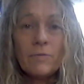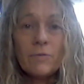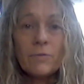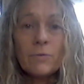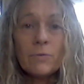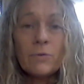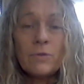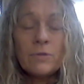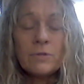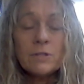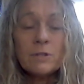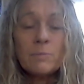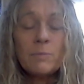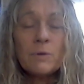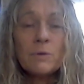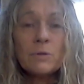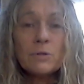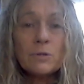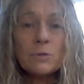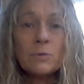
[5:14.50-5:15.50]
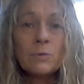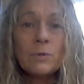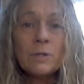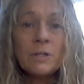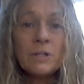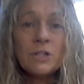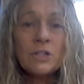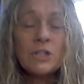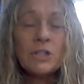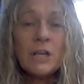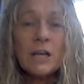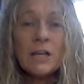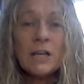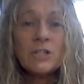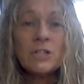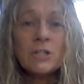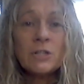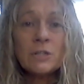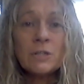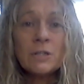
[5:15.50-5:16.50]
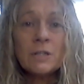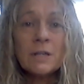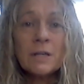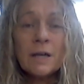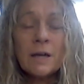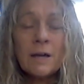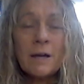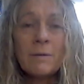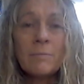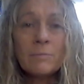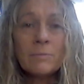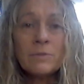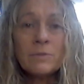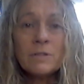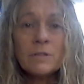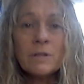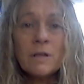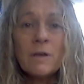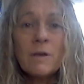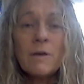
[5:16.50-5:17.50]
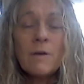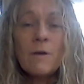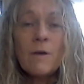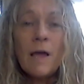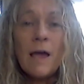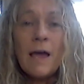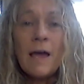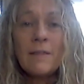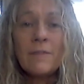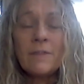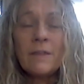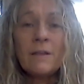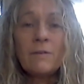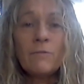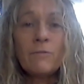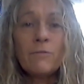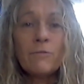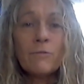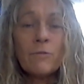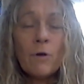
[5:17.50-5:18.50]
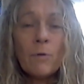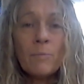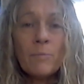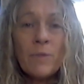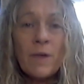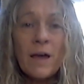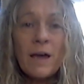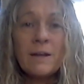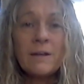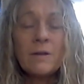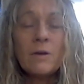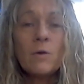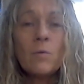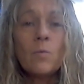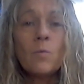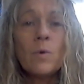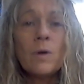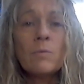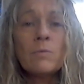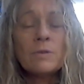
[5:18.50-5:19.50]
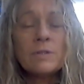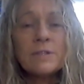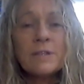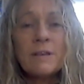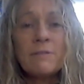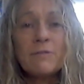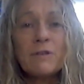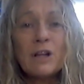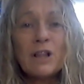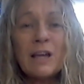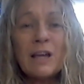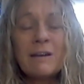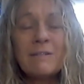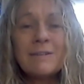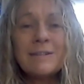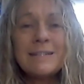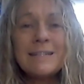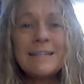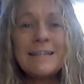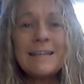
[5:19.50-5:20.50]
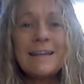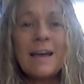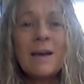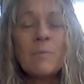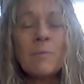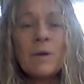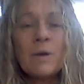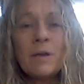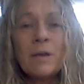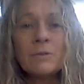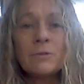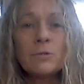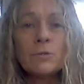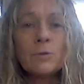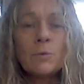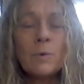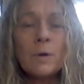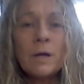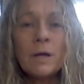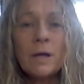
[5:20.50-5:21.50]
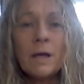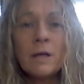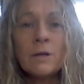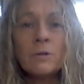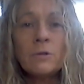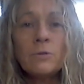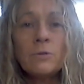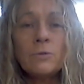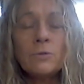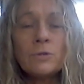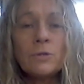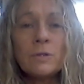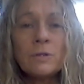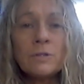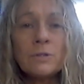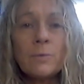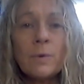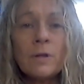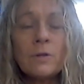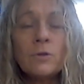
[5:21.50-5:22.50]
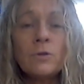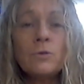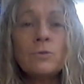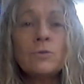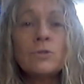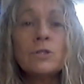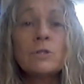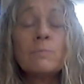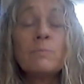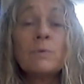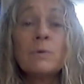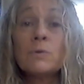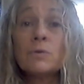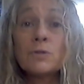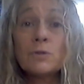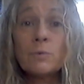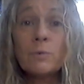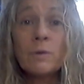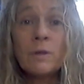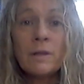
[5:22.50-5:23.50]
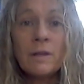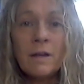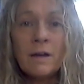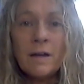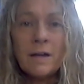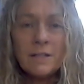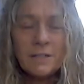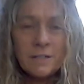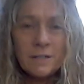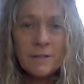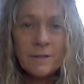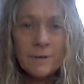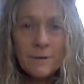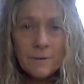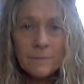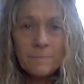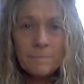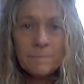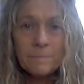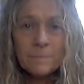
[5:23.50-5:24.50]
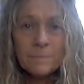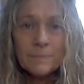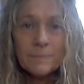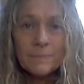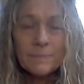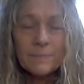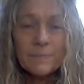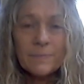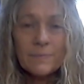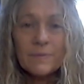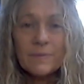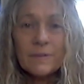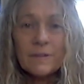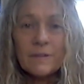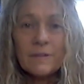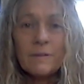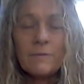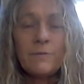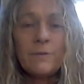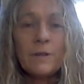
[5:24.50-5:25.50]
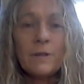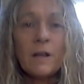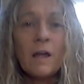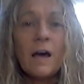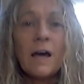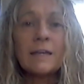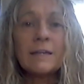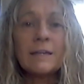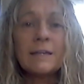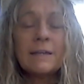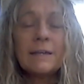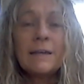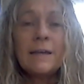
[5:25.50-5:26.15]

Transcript: through this spiritual initiation that comes. And then from that, we receive clarity and we're into a new spiritual light, if you like.